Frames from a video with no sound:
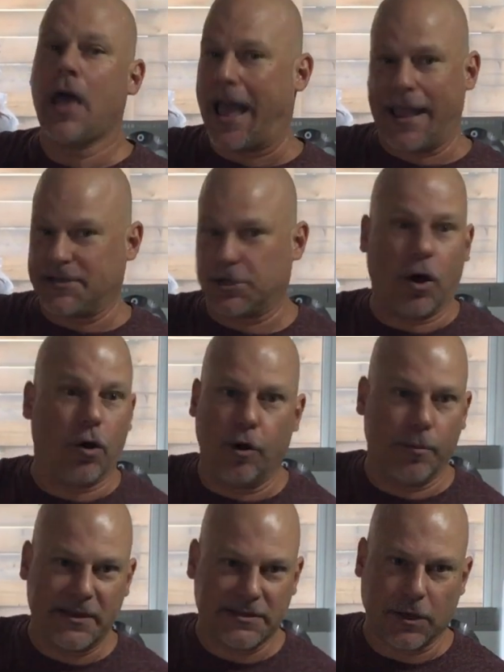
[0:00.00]
I had to go
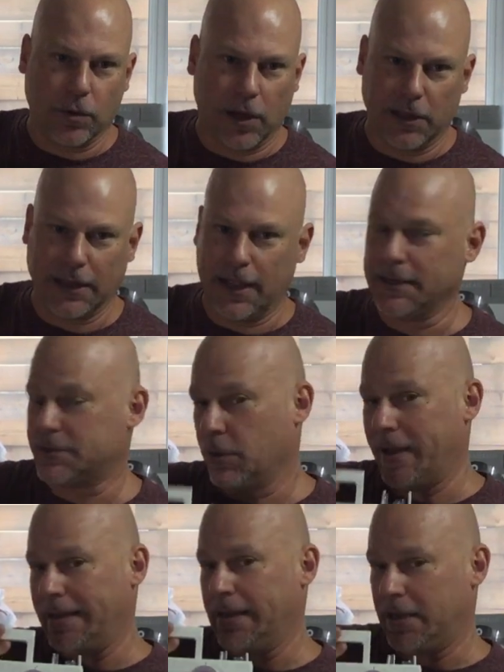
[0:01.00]
home and sew all night,
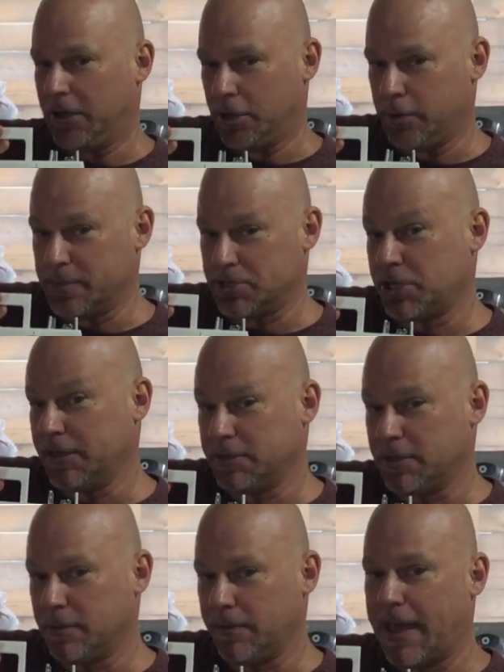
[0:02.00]
so I needed a good machine
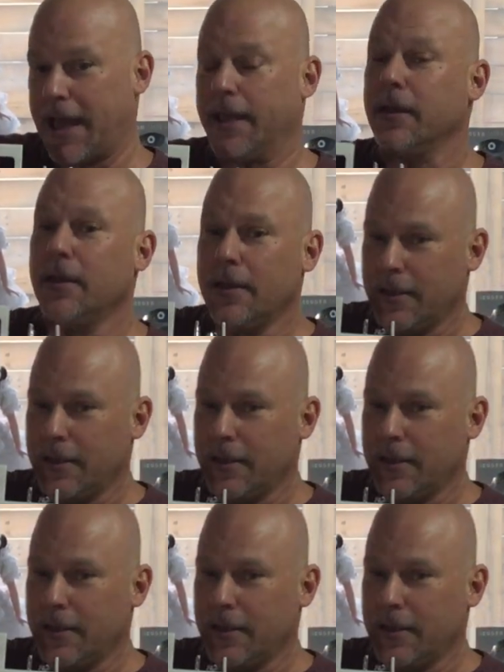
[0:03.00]
to do that.